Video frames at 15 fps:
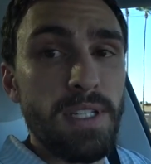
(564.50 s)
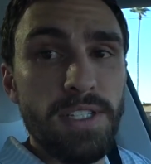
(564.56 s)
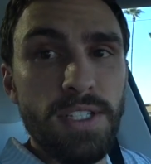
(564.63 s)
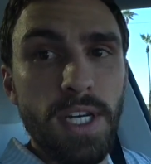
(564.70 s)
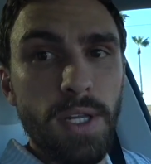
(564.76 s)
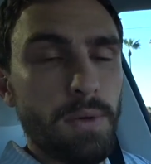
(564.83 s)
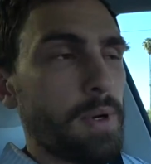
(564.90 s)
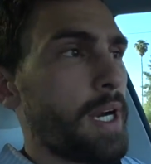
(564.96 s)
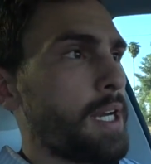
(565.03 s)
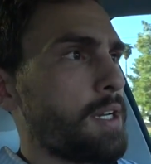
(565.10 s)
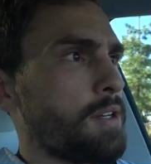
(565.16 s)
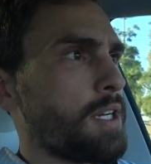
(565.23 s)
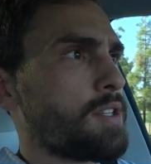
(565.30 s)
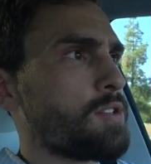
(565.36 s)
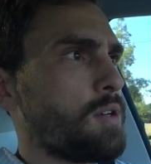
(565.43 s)
listening to the
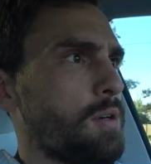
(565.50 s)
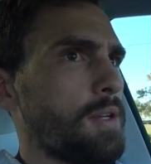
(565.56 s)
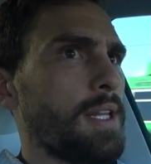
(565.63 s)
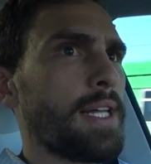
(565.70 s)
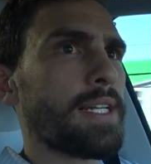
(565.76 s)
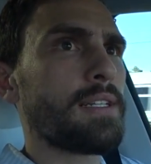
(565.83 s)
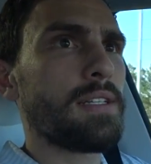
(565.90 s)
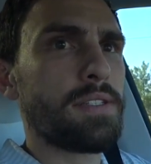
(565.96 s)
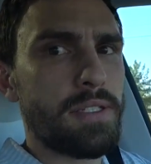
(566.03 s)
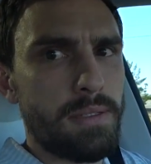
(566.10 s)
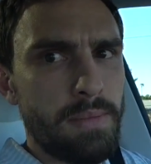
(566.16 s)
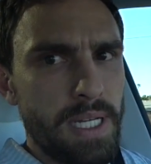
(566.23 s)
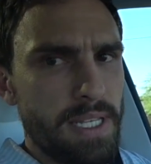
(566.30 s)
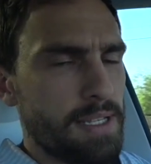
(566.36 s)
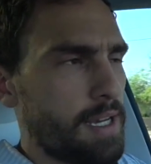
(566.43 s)
radio gets old. I like to listen to
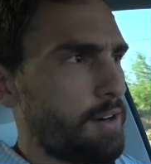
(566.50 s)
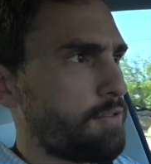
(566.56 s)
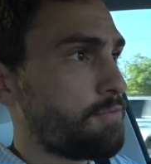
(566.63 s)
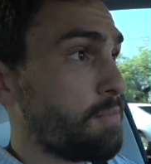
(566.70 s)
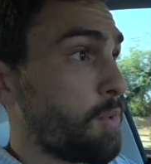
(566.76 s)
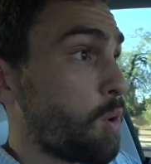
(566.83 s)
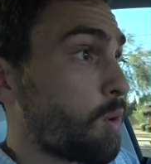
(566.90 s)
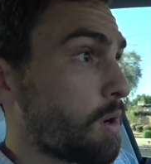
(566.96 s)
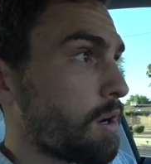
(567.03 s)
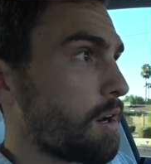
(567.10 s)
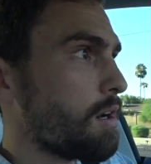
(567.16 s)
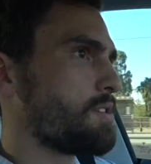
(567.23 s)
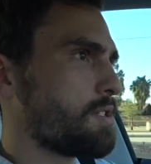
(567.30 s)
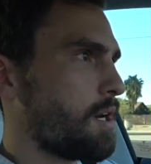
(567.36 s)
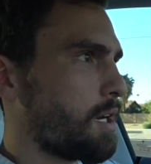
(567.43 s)
myself more.
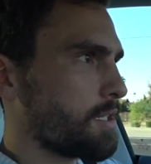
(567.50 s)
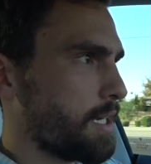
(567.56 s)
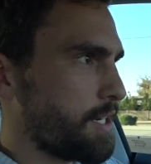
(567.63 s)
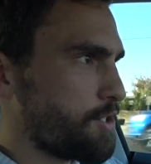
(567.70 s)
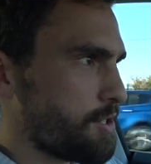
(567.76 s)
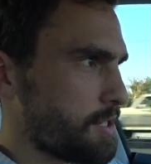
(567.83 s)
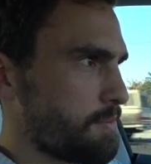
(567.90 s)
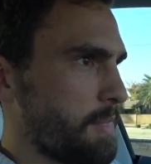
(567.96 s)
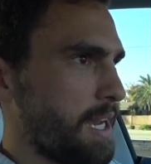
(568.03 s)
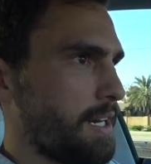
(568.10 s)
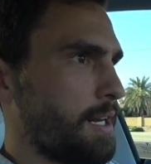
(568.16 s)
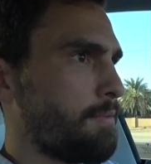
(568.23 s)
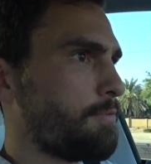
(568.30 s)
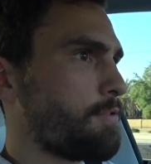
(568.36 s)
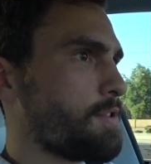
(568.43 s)
The song that I just made
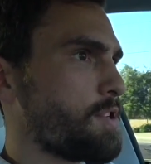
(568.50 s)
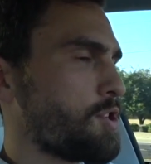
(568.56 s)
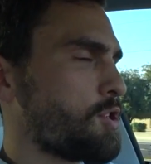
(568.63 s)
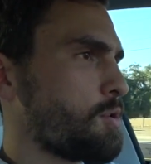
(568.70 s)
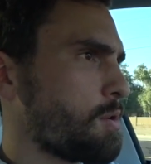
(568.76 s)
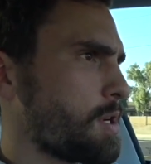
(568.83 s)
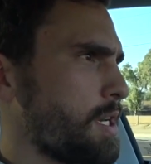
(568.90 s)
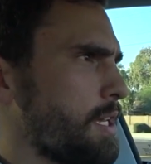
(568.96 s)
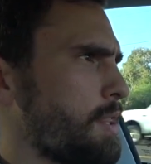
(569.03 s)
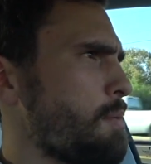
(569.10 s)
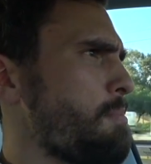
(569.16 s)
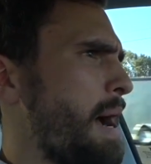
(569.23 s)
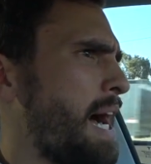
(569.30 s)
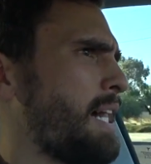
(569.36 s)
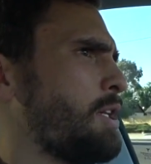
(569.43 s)
up for the shorty in the
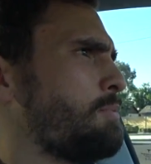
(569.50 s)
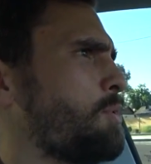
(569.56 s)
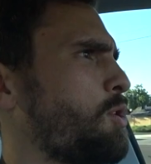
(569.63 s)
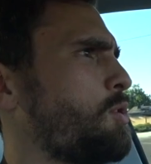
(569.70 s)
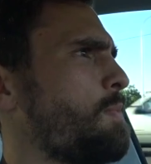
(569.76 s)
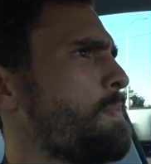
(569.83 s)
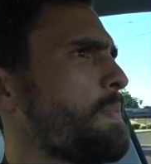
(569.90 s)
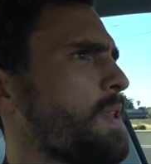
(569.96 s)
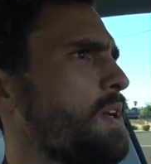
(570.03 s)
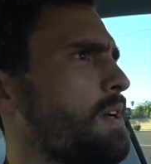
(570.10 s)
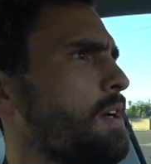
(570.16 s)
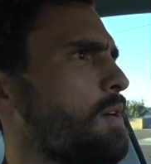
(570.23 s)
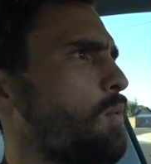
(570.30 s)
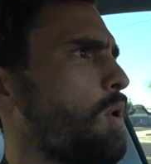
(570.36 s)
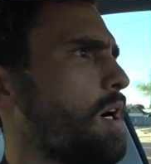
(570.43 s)
Malibu
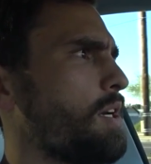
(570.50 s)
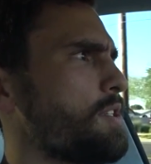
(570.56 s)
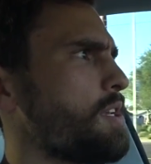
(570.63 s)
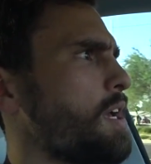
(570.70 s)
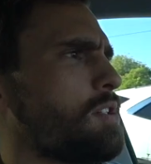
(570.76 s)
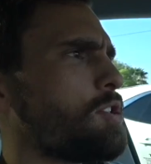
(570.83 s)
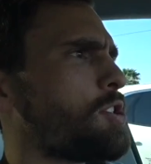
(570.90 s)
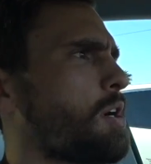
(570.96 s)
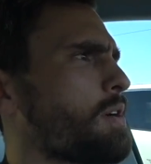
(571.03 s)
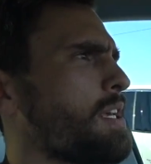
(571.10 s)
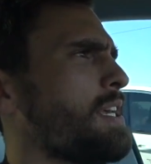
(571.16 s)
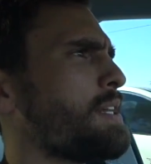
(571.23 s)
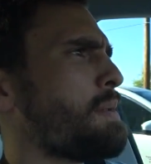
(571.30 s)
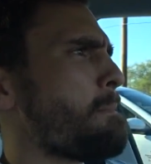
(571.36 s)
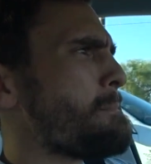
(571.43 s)
was,
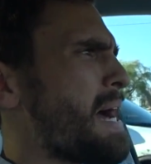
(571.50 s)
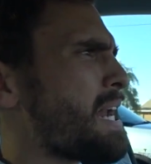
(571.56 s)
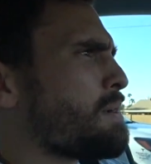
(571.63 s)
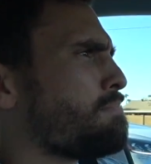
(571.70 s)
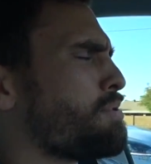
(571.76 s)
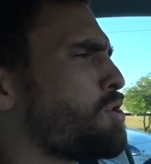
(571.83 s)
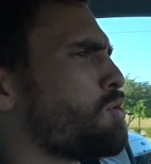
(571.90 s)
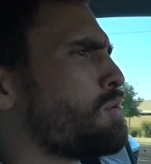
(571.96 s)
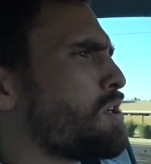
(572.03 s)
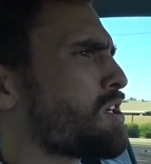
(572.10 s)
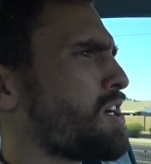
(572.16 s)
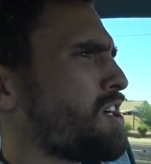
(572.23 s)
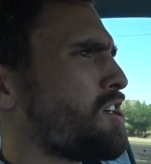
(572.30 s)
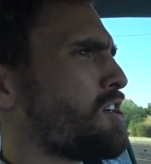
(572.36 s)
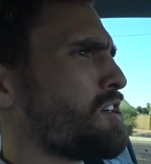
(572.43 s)
shorty in the Malibu
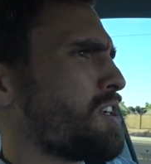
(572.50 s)
looking good,